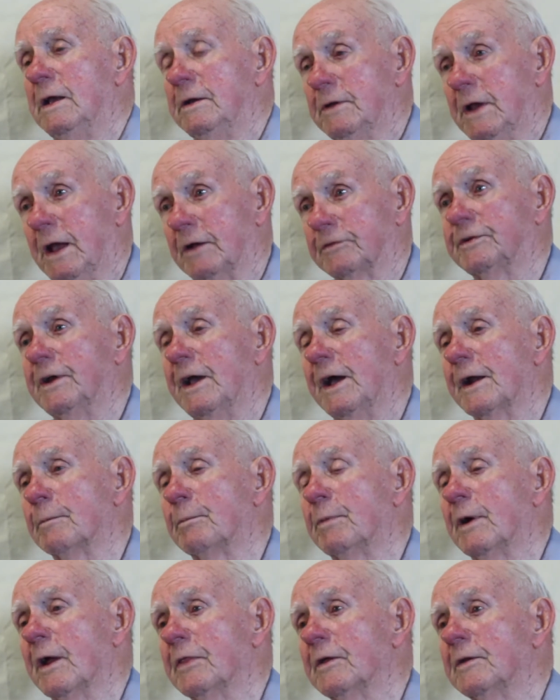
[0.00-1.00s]
Yes, she had a
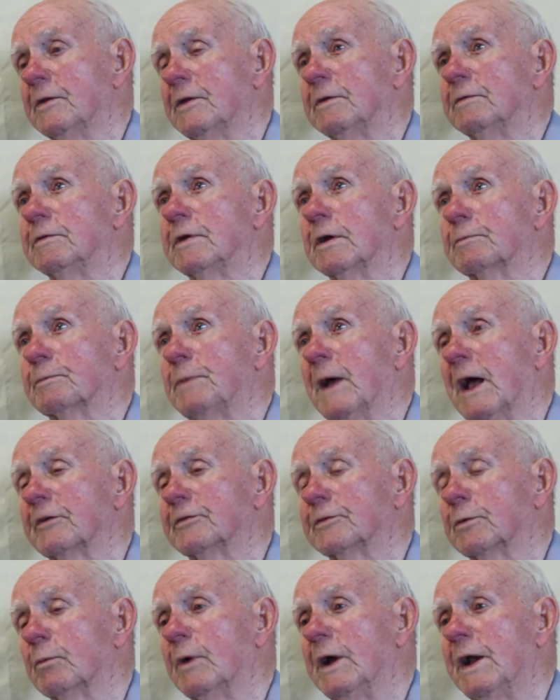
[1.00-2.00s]
brother that just
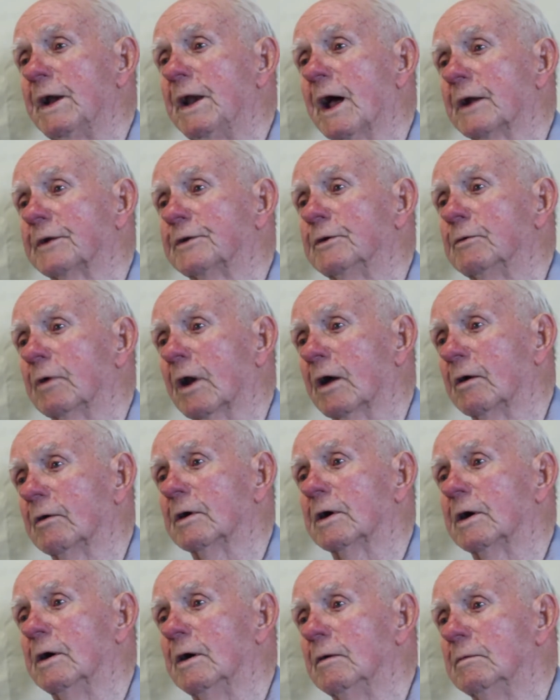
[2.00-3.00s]
passed away not too long
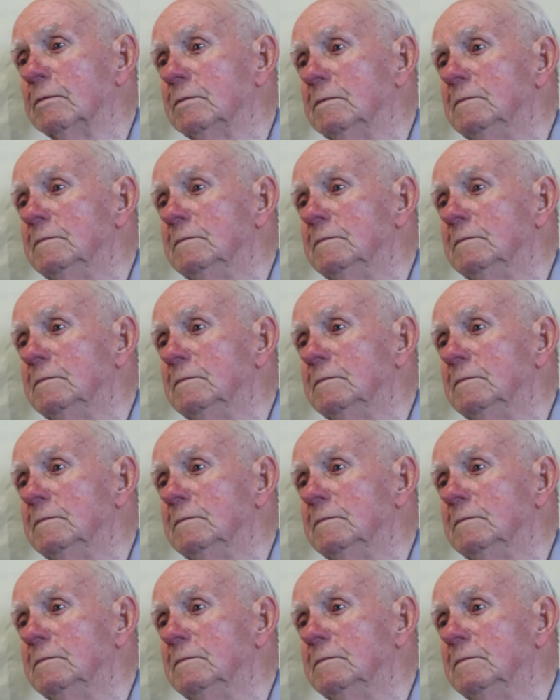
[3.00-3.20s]
ago.